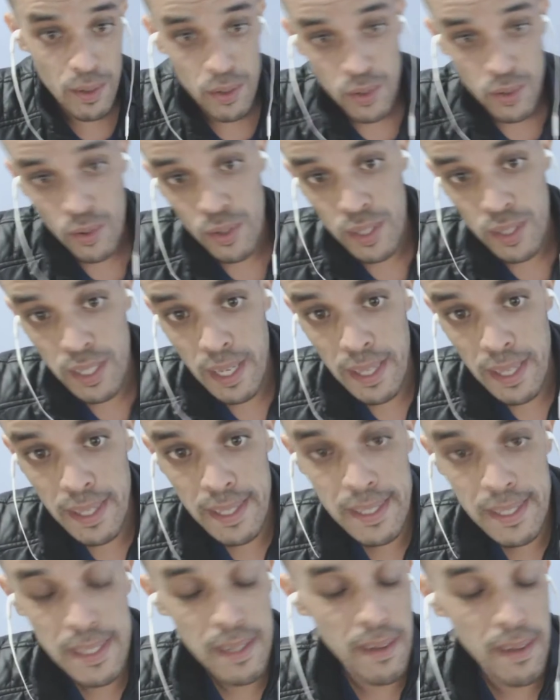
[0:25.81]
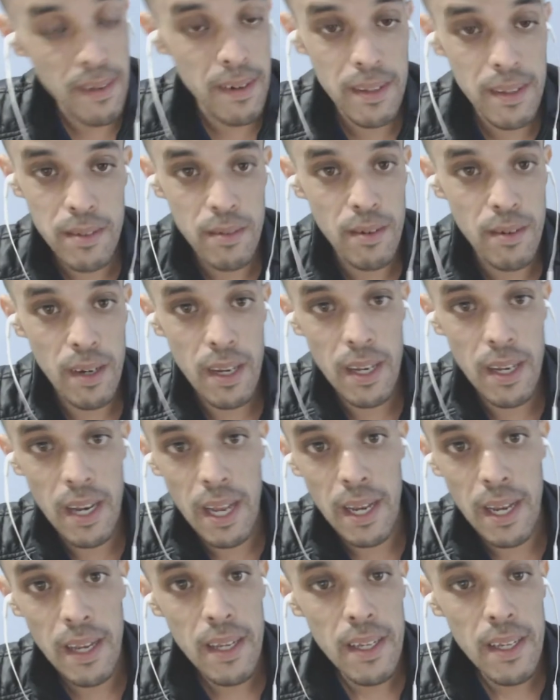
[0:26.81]
So she this literally
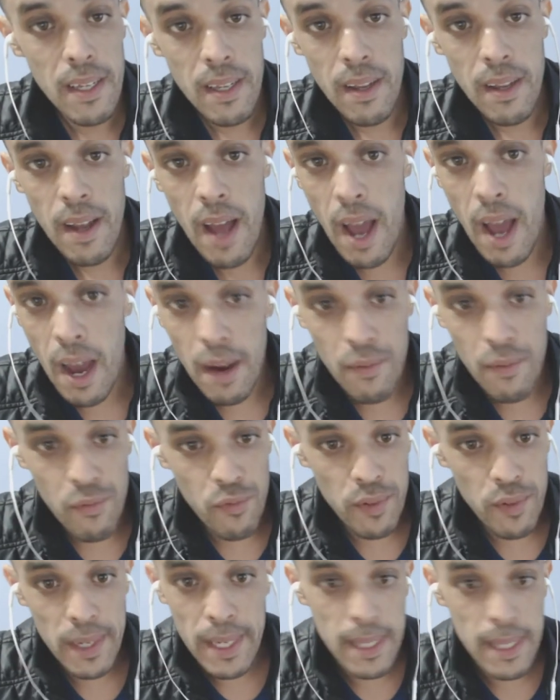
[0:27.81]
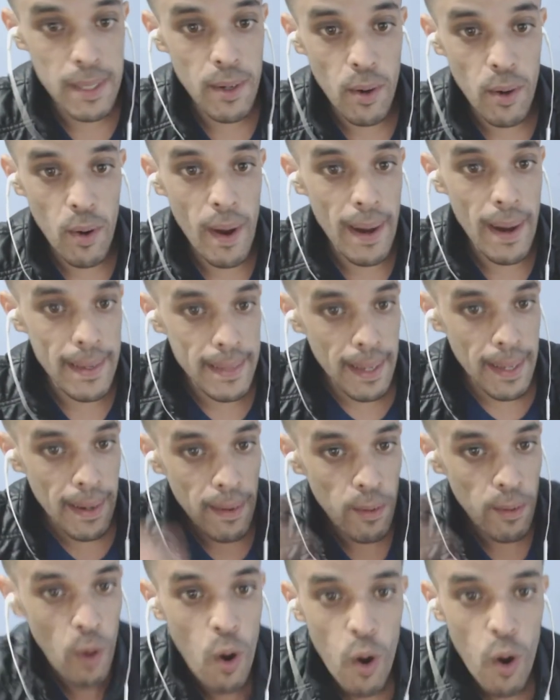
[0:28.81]
like have guitar and
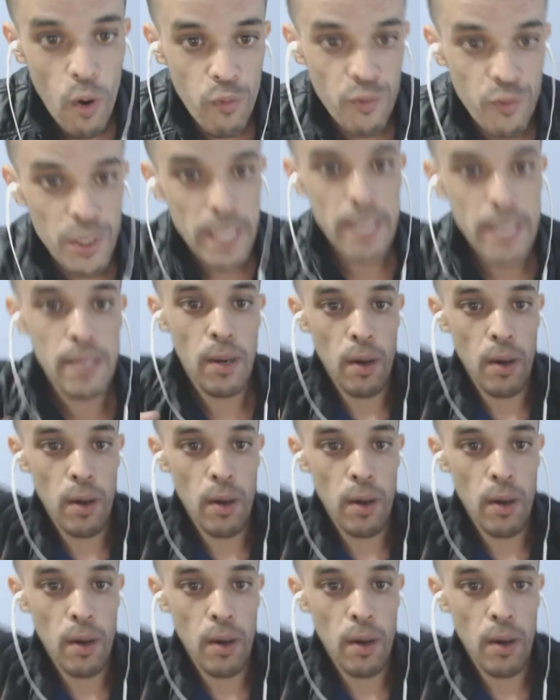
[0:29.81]
I love